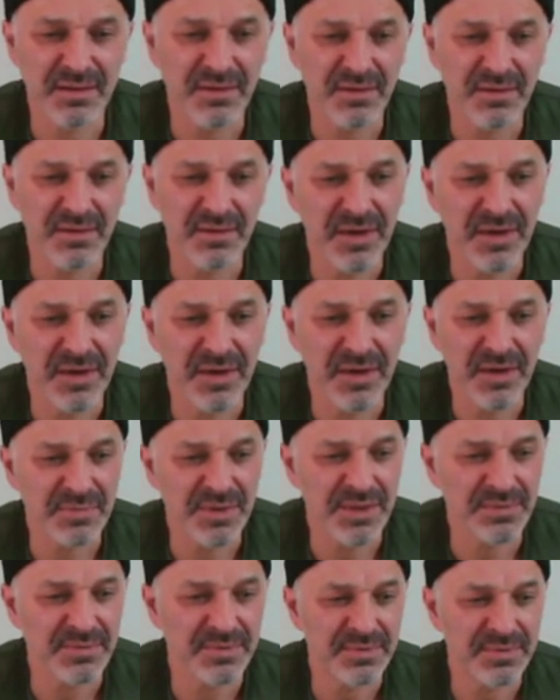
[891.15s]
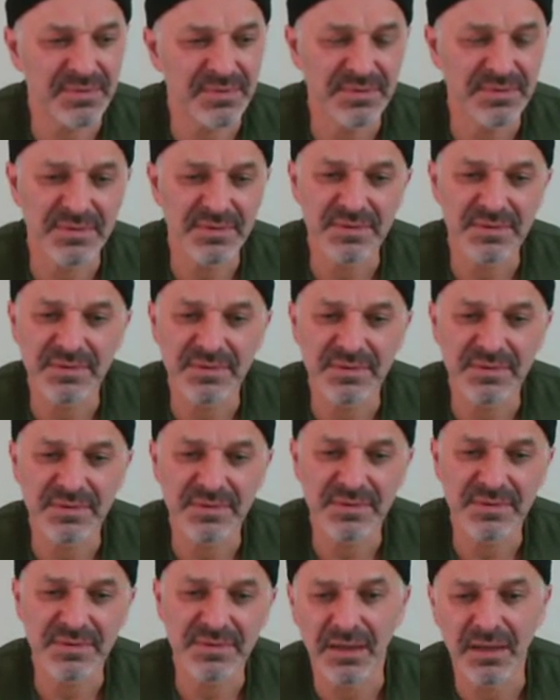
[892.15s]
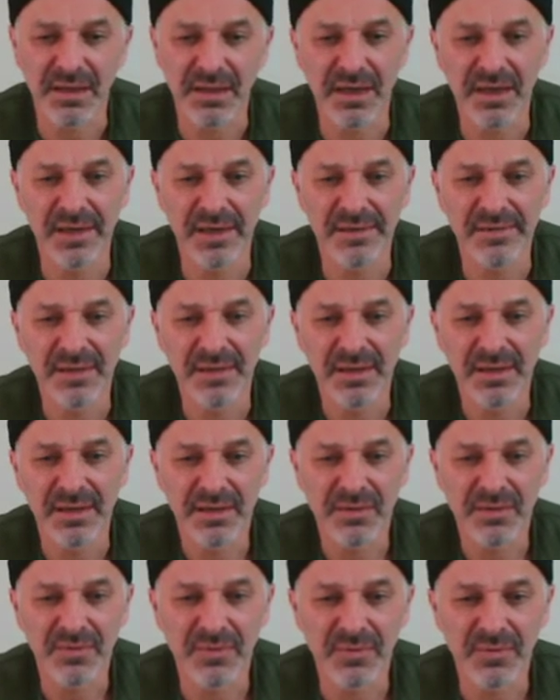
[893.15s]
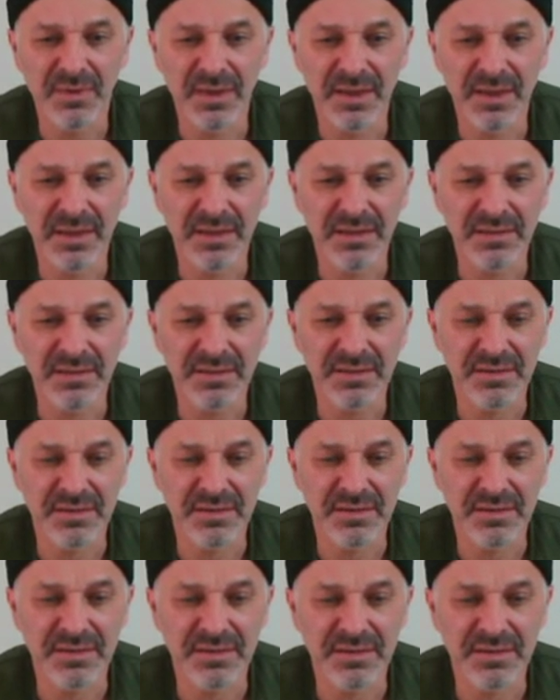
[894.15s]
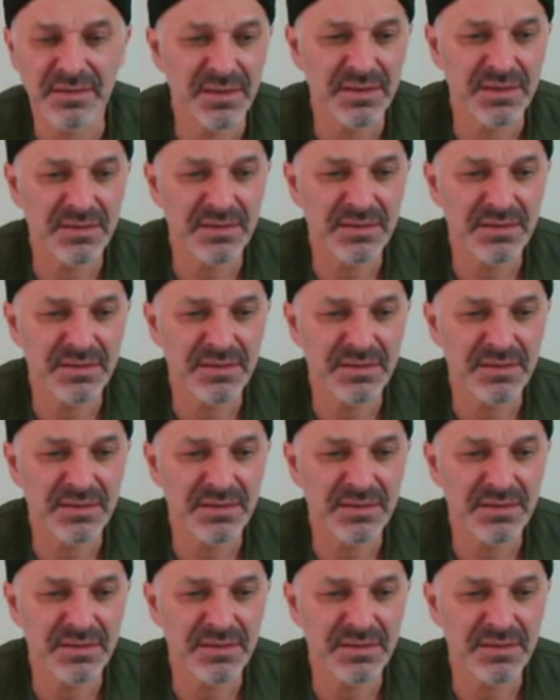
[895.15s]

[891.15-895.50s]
harassing people is out of line, or what I consider to be a